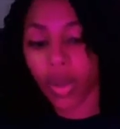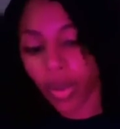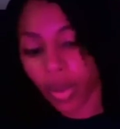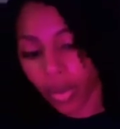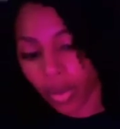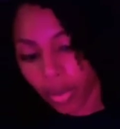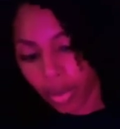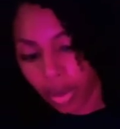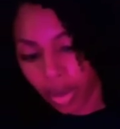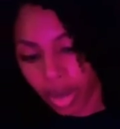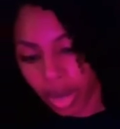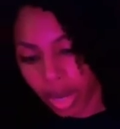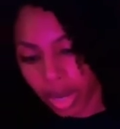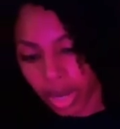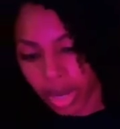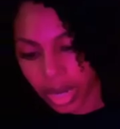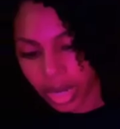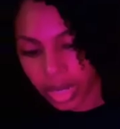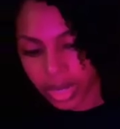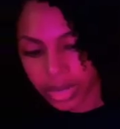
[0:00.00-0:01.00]

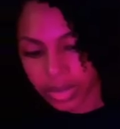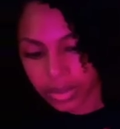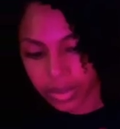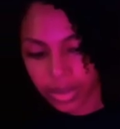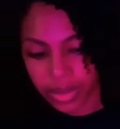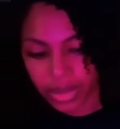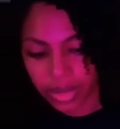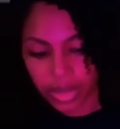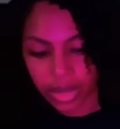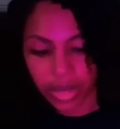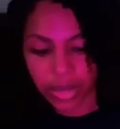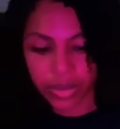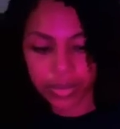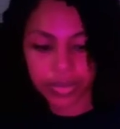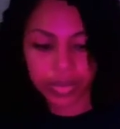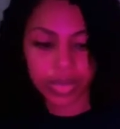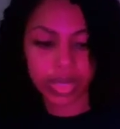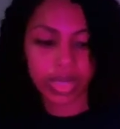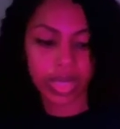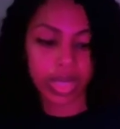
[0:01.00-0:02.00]
Or, you
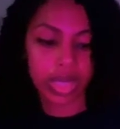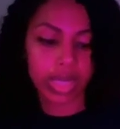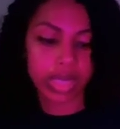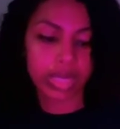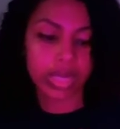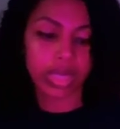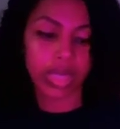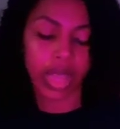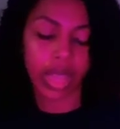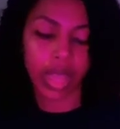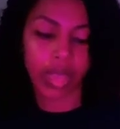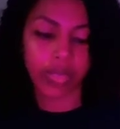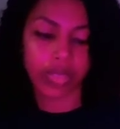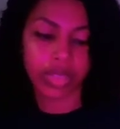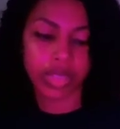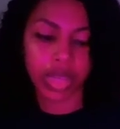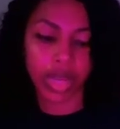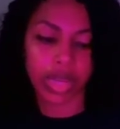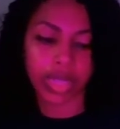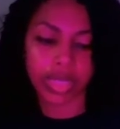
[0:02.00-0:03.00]
know, the
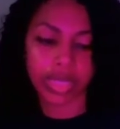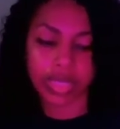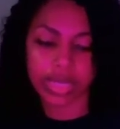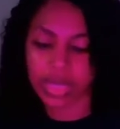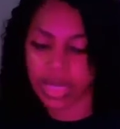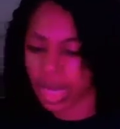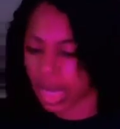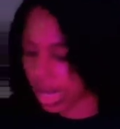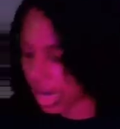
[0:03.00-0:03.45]
Lover's card does not